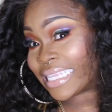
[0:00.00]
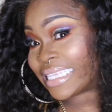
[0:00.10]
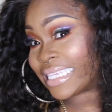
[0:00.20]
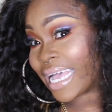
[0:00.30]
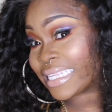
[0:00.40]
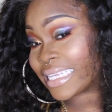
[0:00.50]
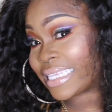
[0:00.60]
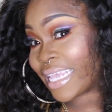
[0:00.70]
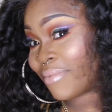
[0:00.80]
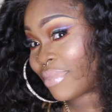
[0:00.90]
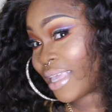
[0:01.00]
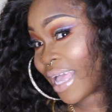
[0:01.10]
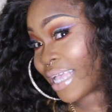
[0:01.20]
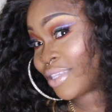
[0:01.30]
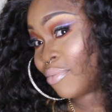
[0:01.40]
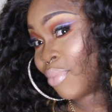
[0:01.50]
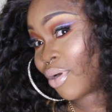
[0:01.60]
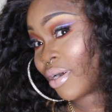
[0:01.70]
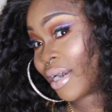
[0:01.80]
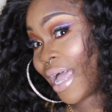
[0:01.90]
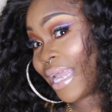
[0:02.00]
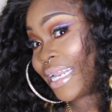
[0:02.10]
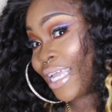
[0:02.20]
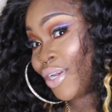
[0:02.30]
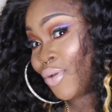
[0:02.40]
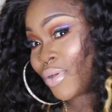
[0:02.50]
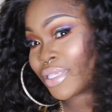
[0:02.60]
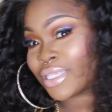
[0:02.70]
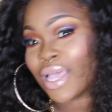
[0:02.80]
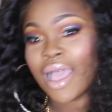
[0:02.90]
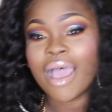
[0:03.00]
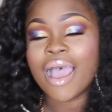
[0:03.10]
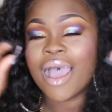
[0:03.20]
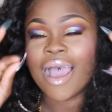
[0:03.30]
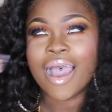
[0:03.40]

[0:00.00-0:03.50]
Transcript: bad, and I was like, why does it look this bad? But I didn't